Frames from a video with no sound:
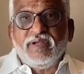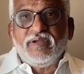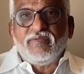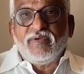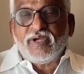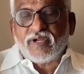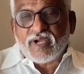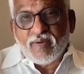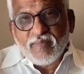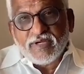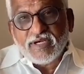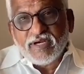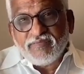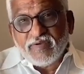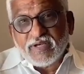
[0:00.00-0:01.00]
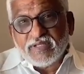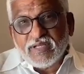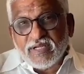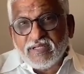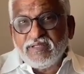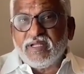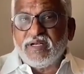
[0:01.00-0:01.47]
We are committed for
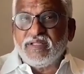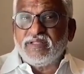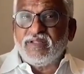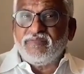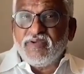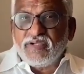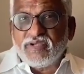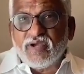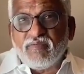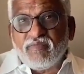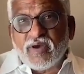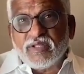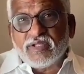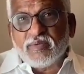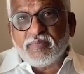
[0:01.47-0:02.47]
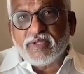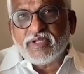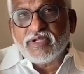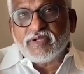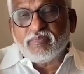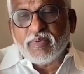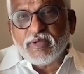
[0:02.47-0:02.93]
that. That is the wish of Andhra
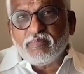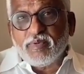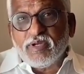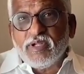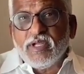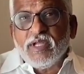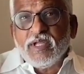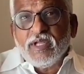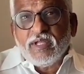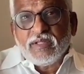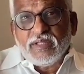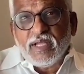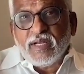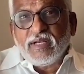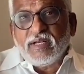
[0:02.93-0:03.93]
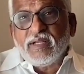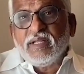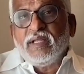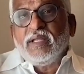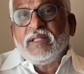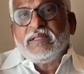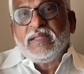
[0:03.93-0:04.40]
Pradesh people.
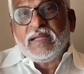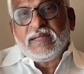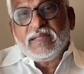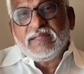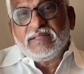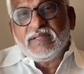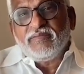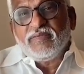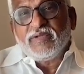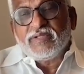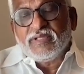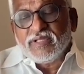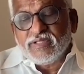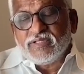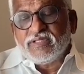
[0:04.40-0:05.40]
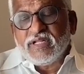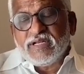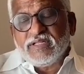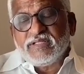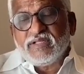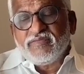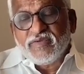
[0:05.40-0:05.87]
That is the
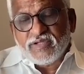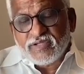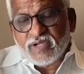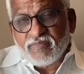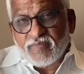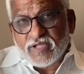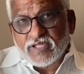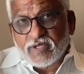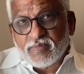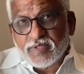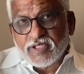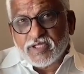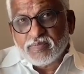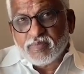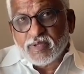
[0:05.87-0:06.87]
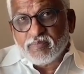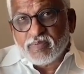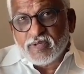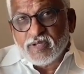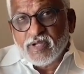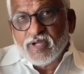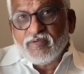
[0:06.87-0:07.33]
wish of Andhra Pradesh people,
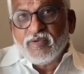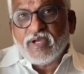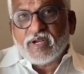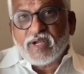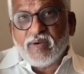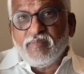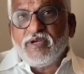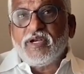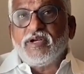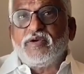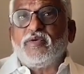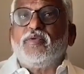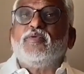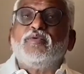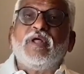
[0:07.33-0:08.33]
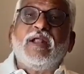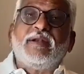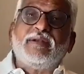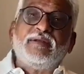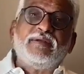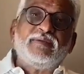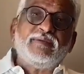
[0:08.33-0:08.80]
we are committed to do
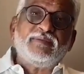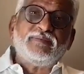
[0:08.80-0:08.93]
that.